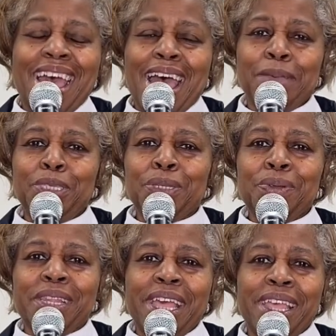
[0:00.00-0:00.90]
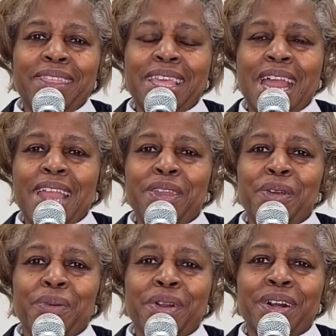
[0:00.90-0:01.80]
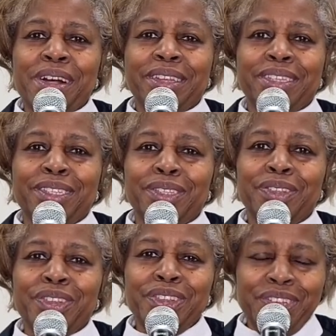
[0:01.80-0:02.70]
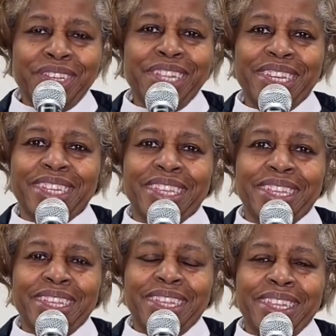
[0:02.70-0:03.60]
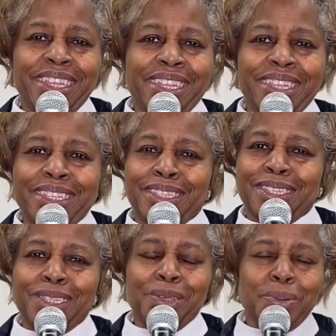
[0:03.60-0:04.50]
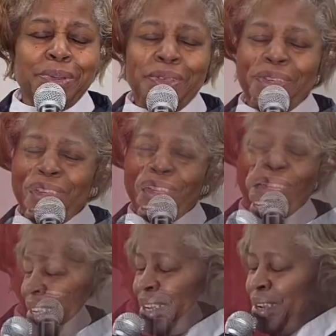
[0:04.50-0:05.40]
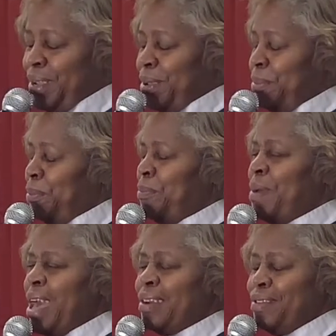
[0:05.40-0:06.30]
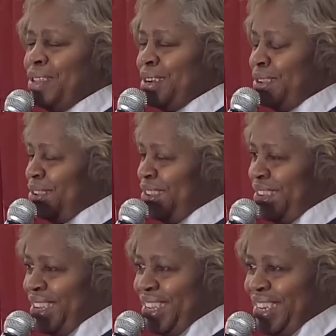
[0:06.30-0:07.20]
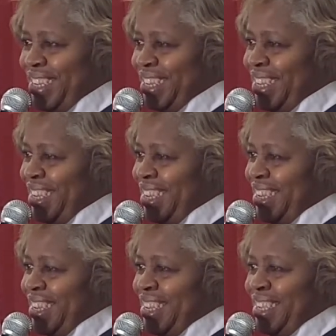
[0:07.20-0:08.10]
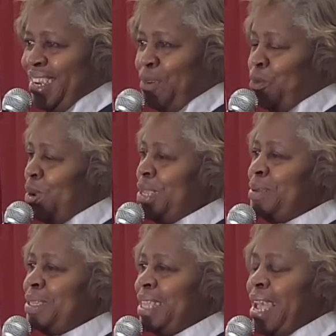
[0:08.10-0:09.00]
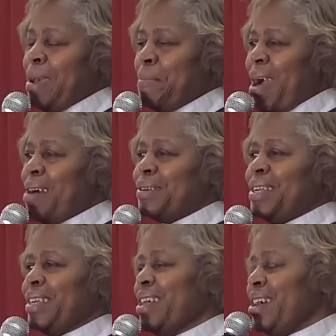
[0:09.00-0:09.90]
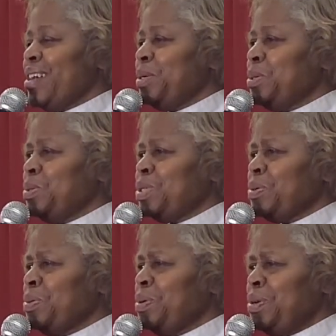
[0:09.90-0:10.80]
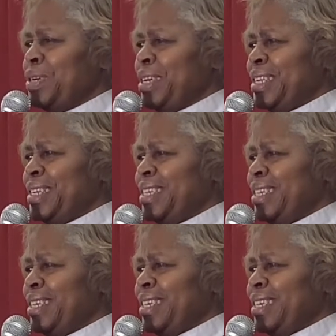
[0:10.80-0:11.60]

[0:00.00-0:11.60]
I'm so glad that I know God is good. He's so good, better than good. You know, what do you say about a God who's so good?